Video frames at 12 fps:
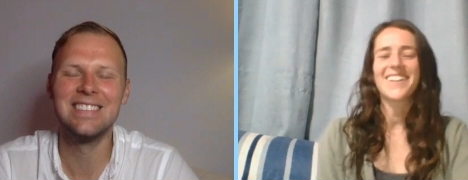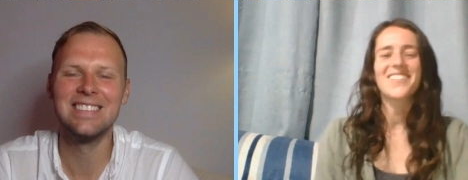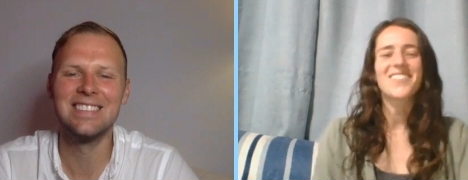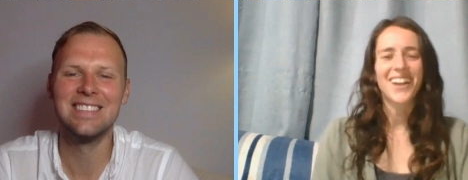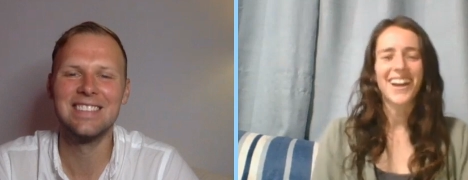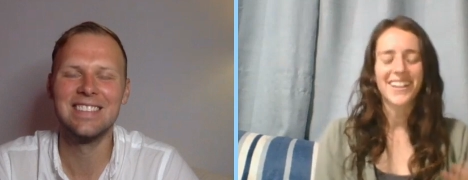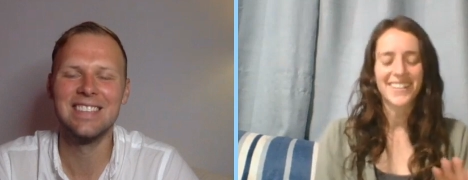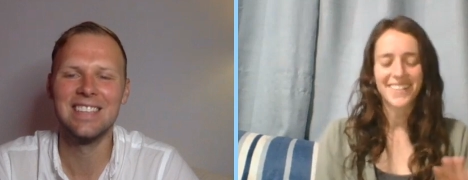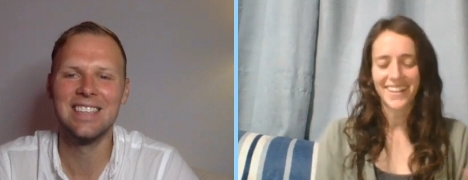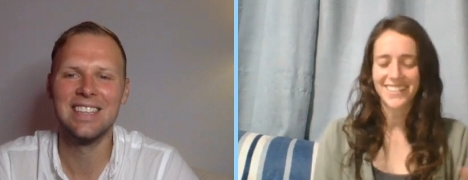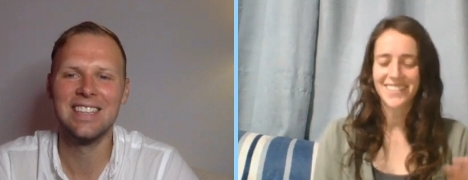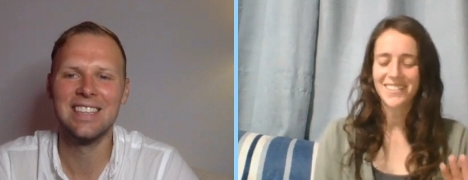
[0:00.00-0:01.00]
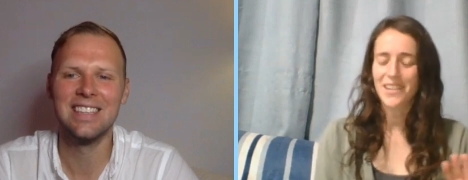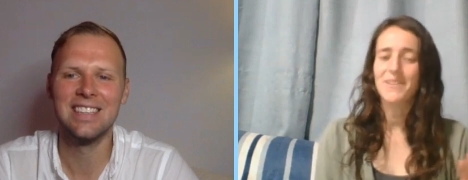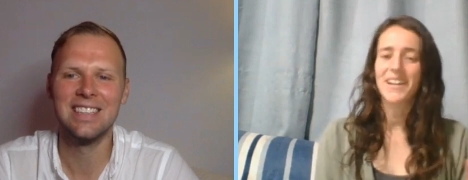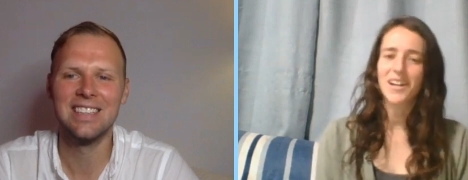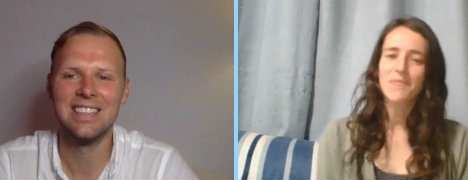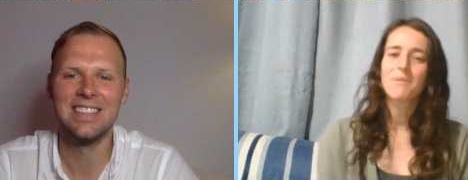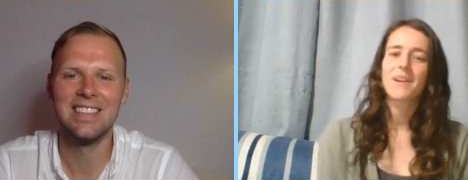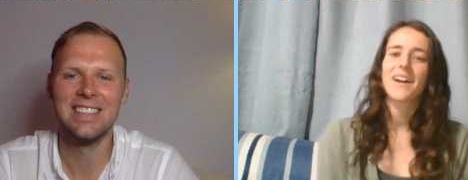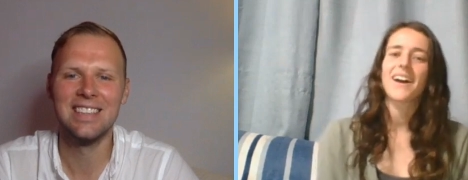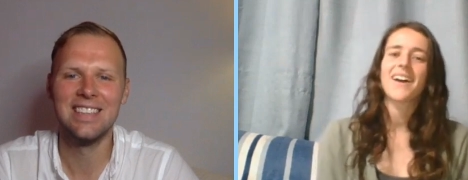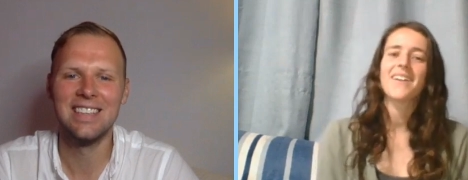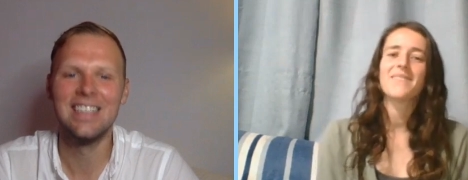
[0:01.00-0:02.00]
Speaker 1: I'll try and I'll sum it up.
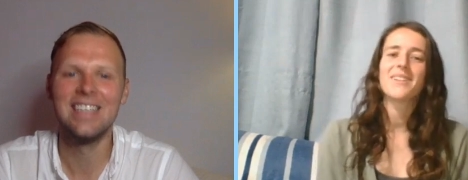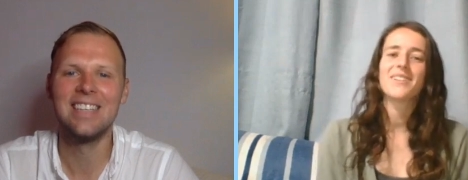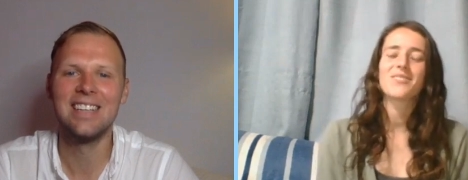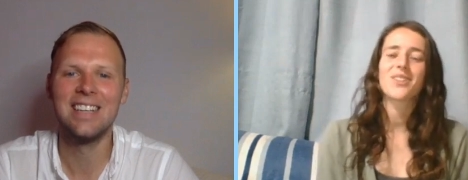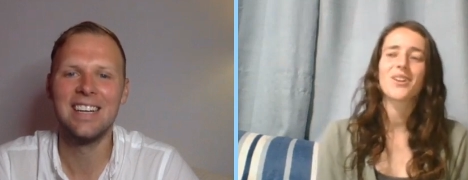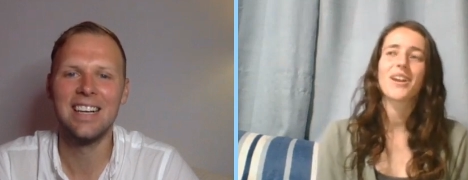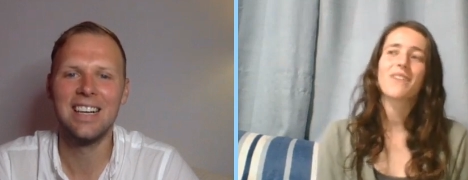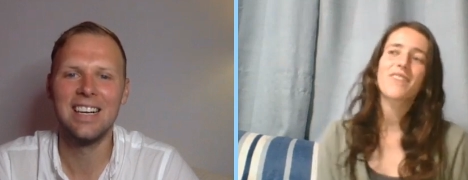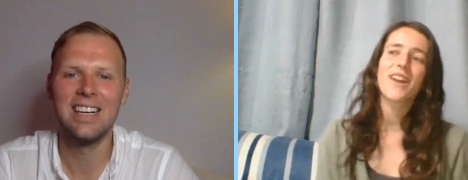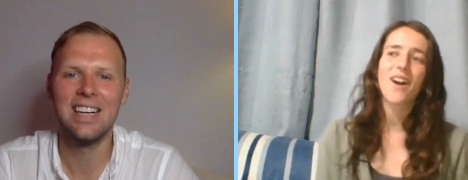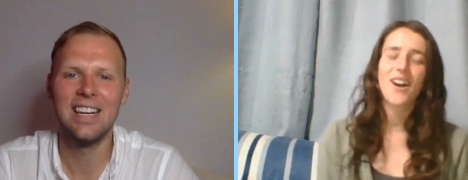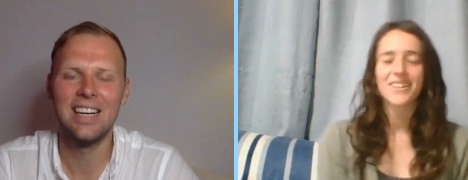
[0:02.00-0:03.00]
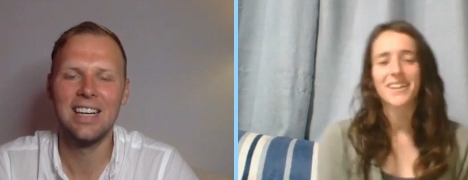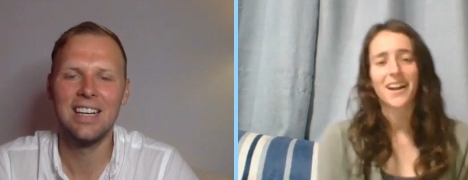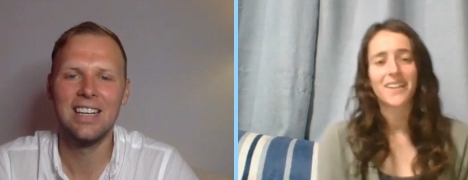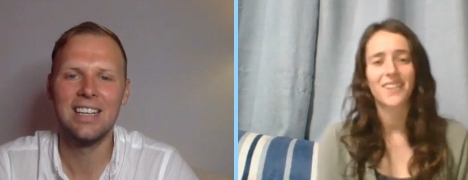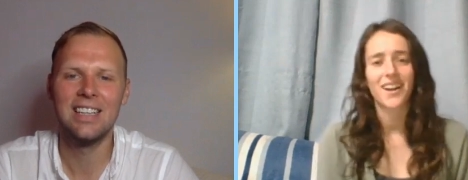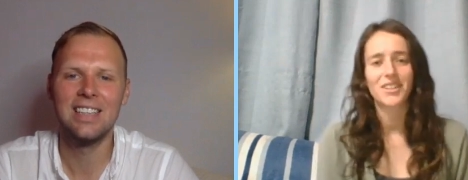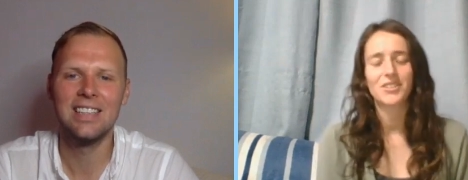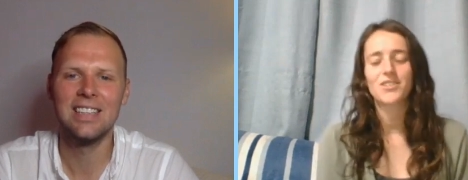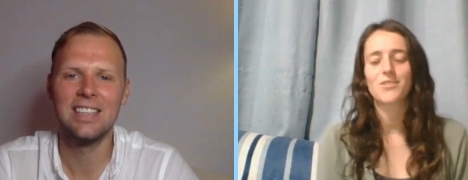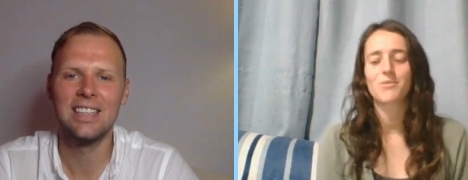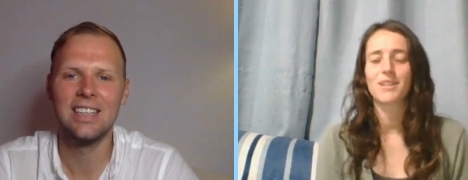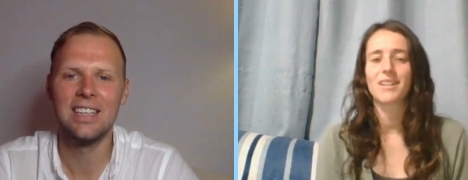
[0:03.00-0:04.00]
Um, so, if they are young
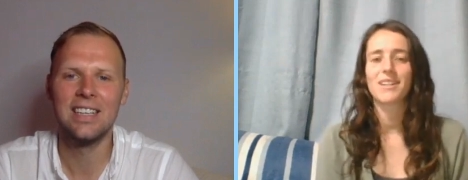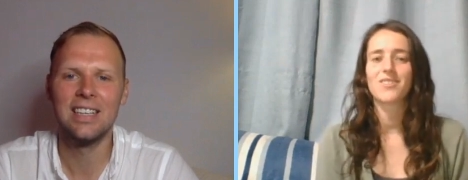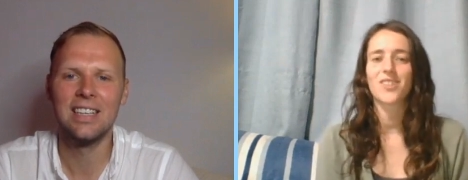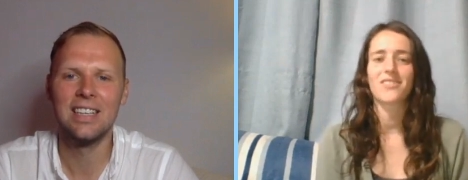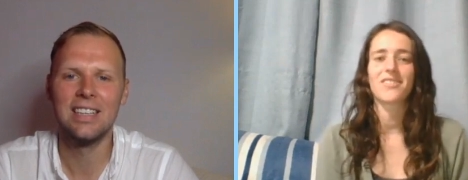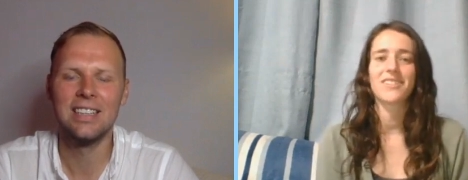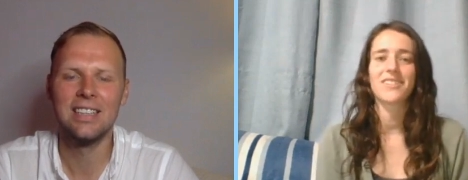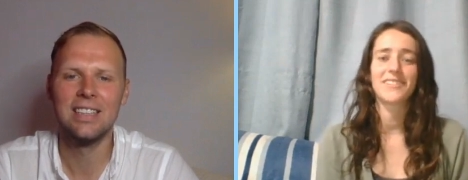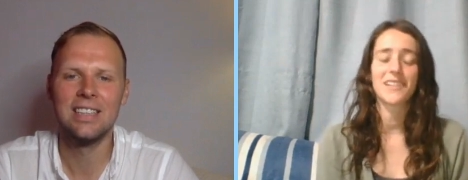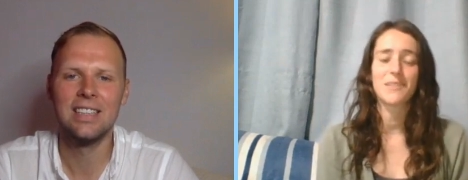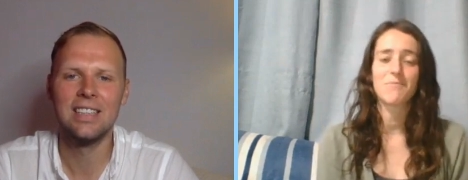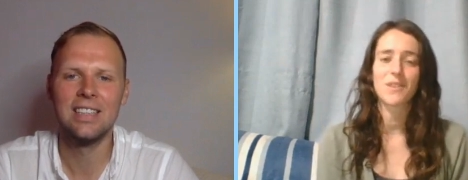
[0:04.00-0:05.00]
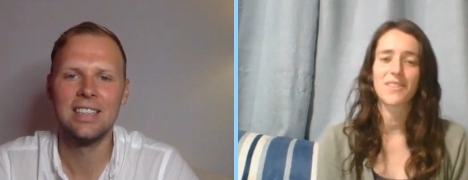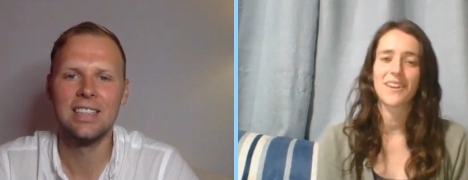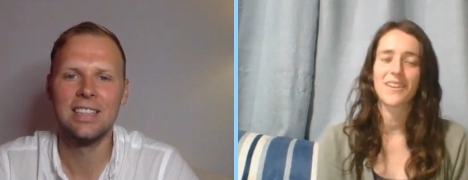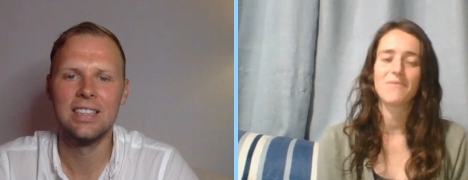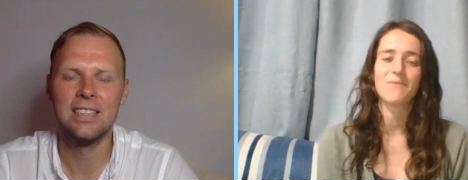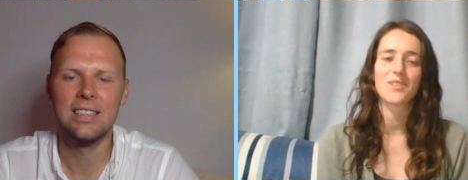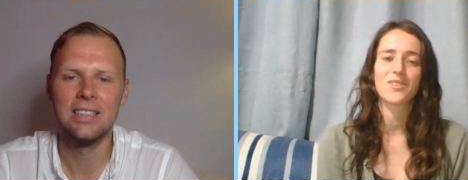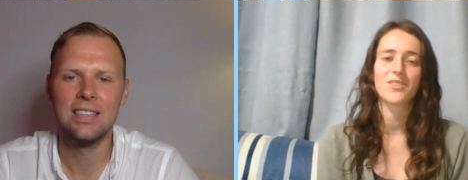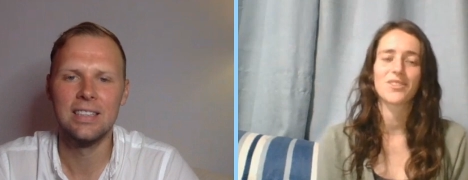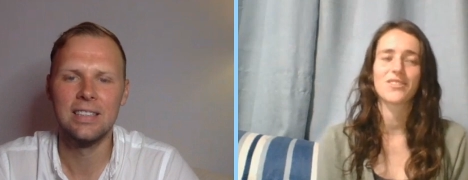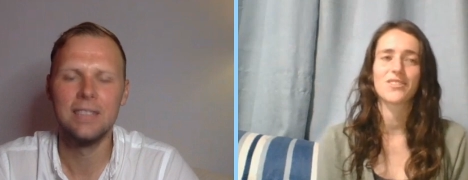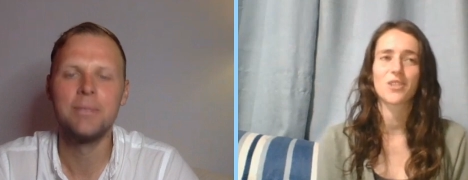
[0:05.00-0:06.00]
rhinos, we generally sleep with them, which
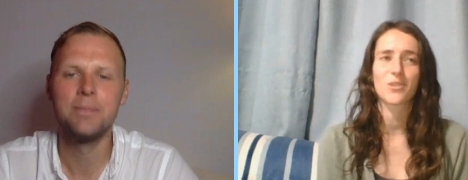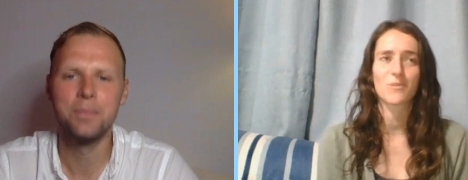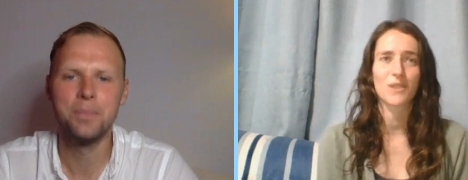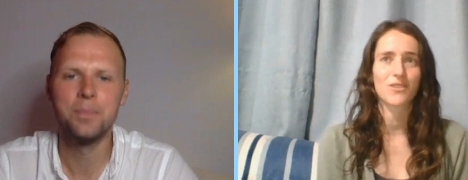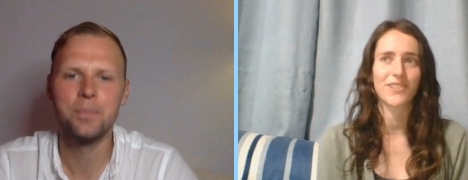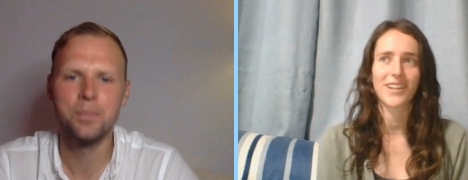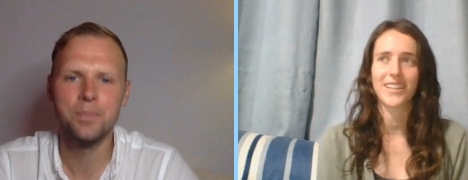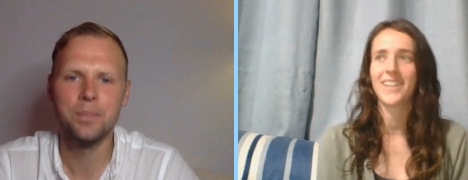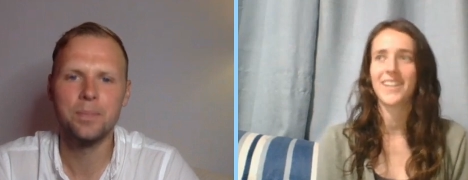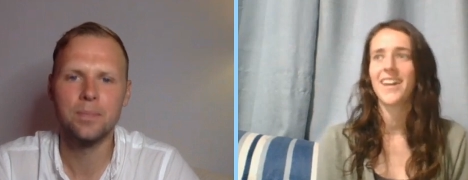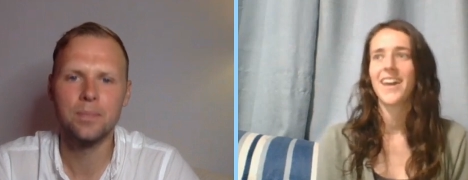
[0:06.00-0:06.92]
is so much fun.